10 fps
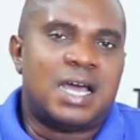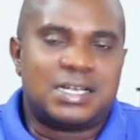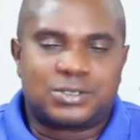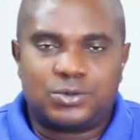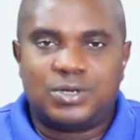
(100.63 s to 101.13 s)

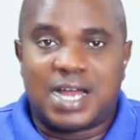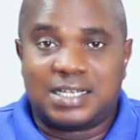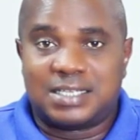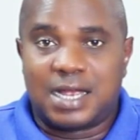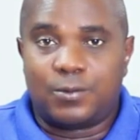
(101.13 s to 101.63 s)
as good
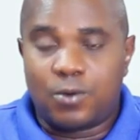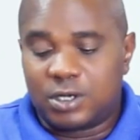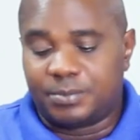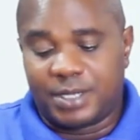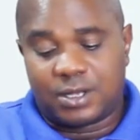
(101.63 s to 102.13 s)
as I
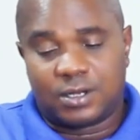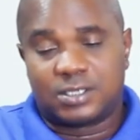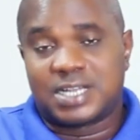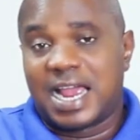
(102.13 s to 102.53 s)
want because